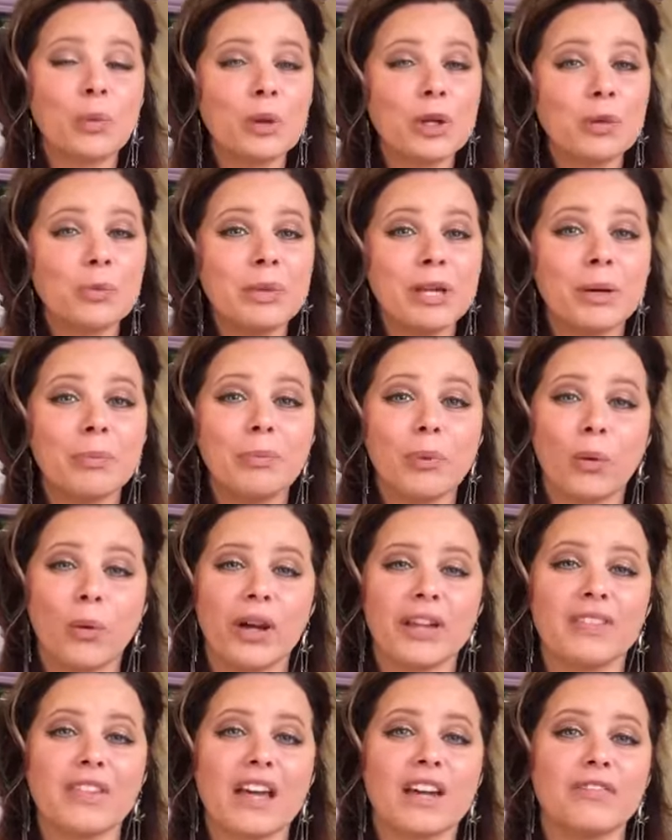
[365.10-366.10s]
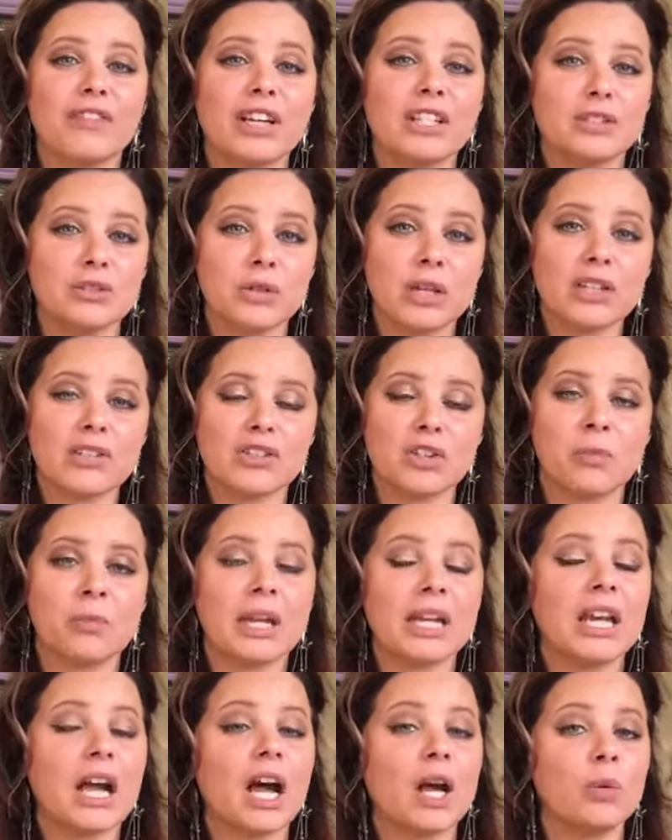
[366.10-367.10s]
and there will be a point that if I do get
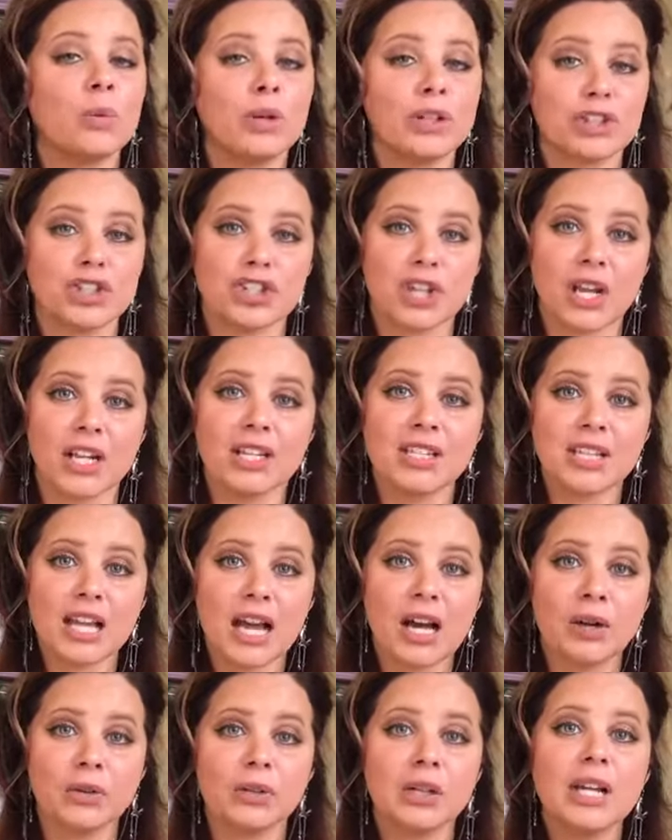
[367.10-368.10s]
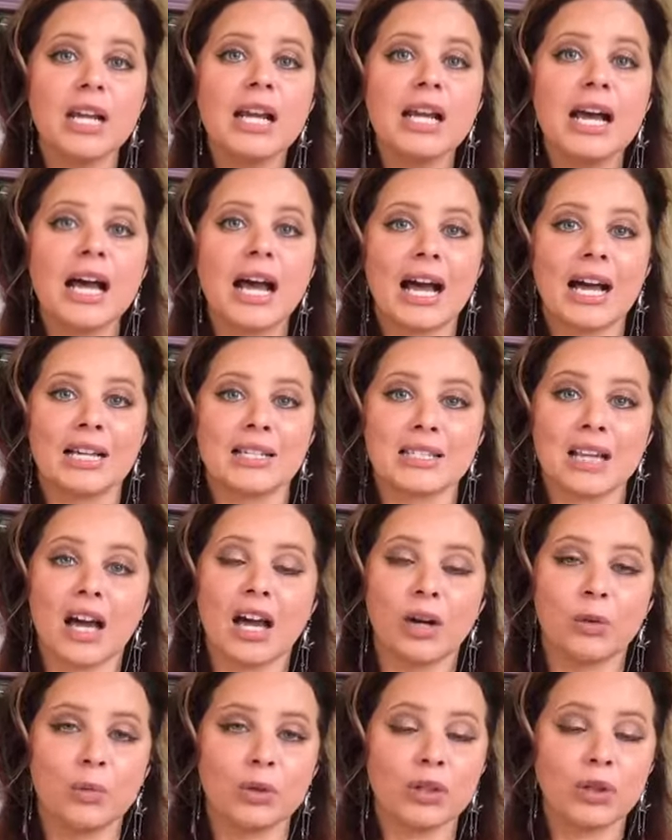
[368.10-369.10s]
so many, I will shut it down,
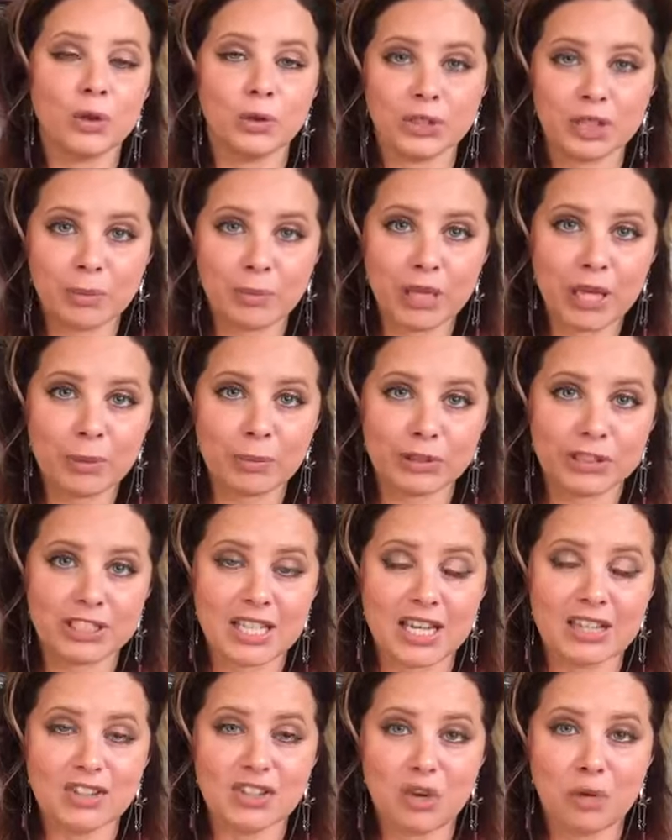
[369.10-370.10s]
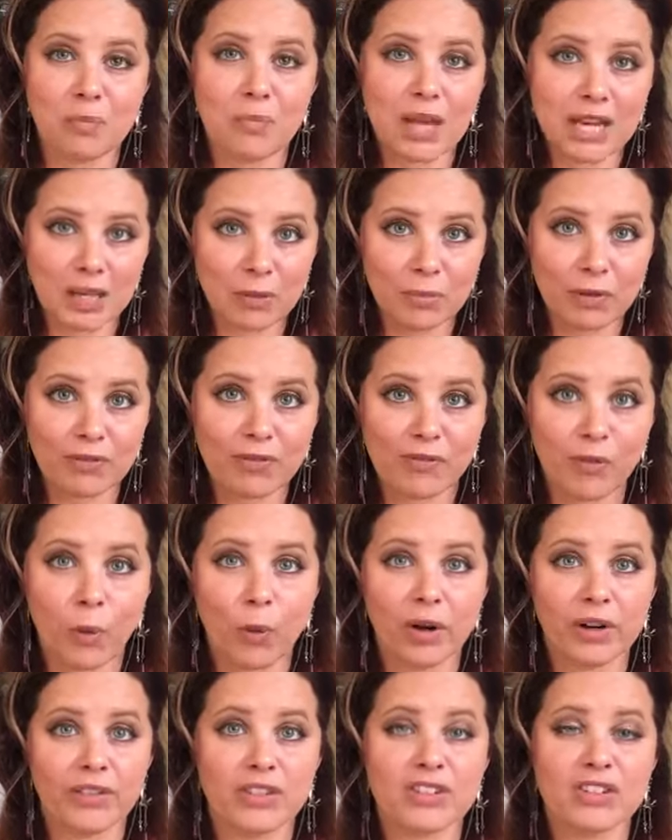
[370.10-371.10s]
as I will only be able to take so many
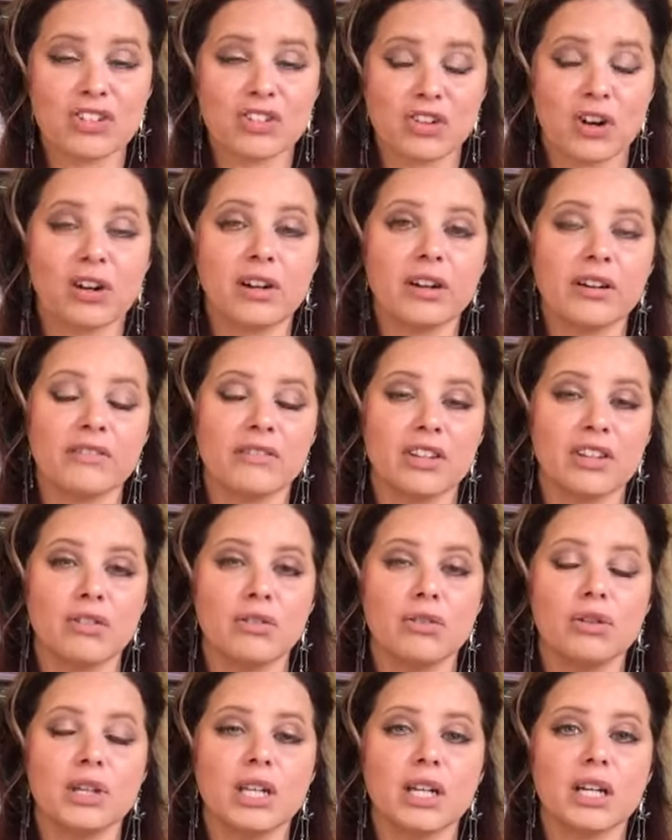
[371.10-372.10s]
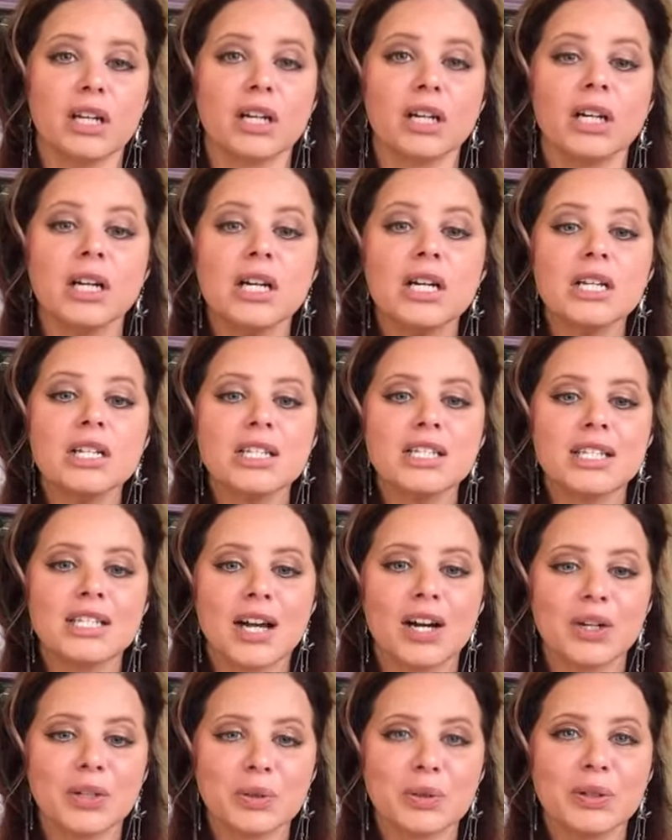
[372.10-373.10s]
before the start of the new year.
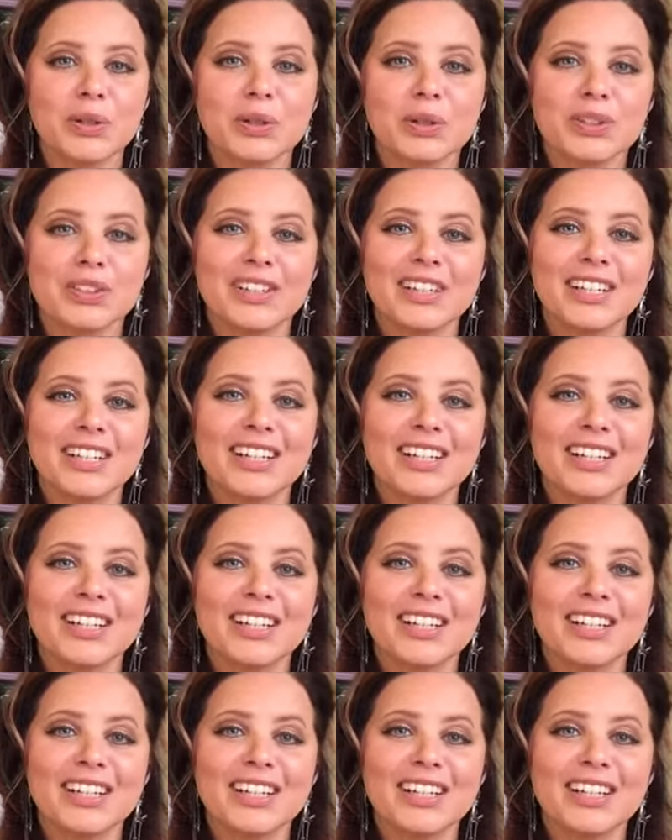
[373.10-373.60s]
So